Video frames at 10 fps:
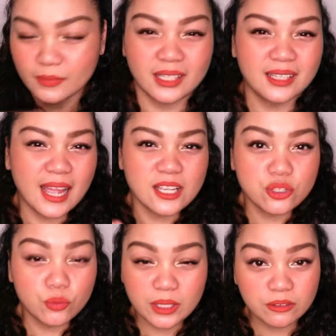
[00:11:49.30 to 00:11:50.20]
It has
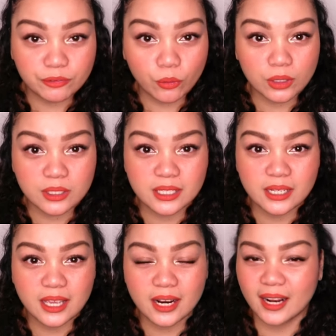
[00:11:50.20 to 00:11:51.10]
sweet florals in
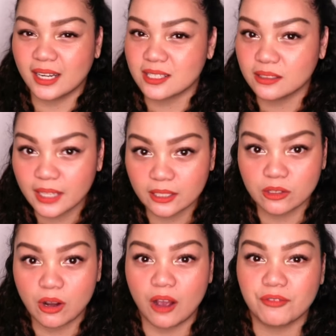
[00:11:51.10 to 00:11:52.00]
here and I still get the
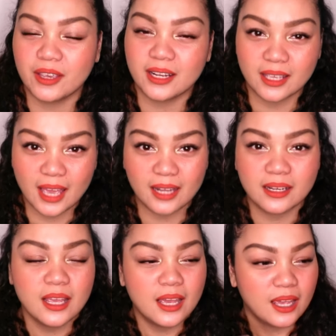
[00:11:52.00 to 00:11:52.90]
coffee. And again,
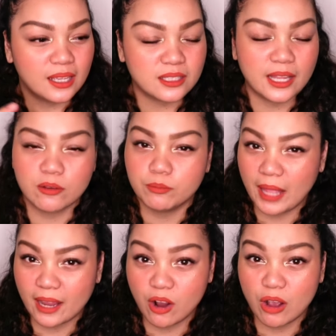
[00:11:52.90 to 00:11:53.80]
it's like
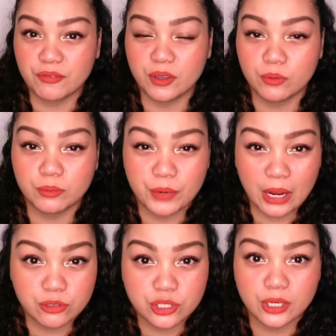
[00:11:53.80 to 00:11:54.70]
black coffee with
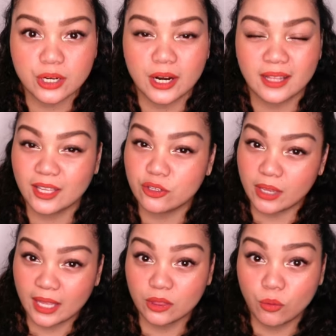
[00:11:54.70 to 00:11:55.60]
brown sugar and then you
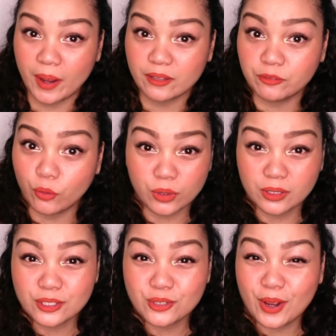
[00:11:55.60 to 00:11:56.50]
get the white
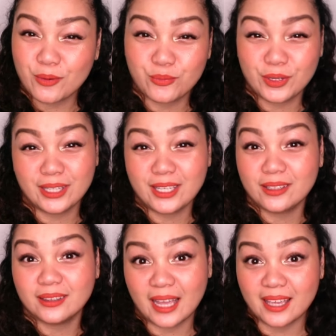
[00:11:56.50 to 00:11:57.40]
florals. So I really
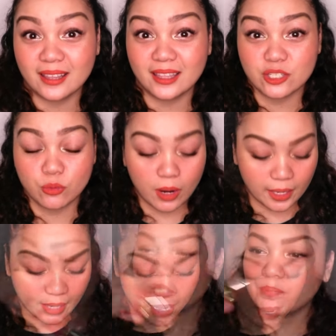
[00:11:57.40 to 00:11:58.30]
like this
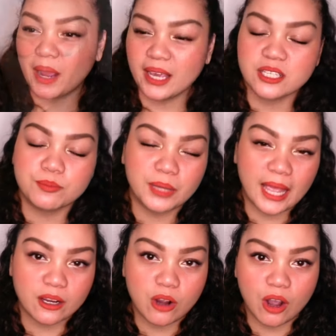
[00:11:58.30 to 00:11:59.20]
one. Spiced
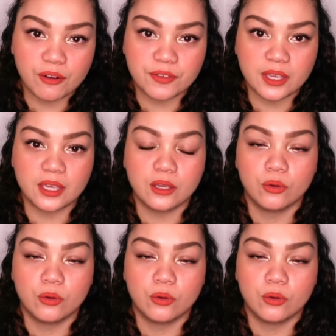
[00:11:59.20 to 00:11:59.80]
black coffee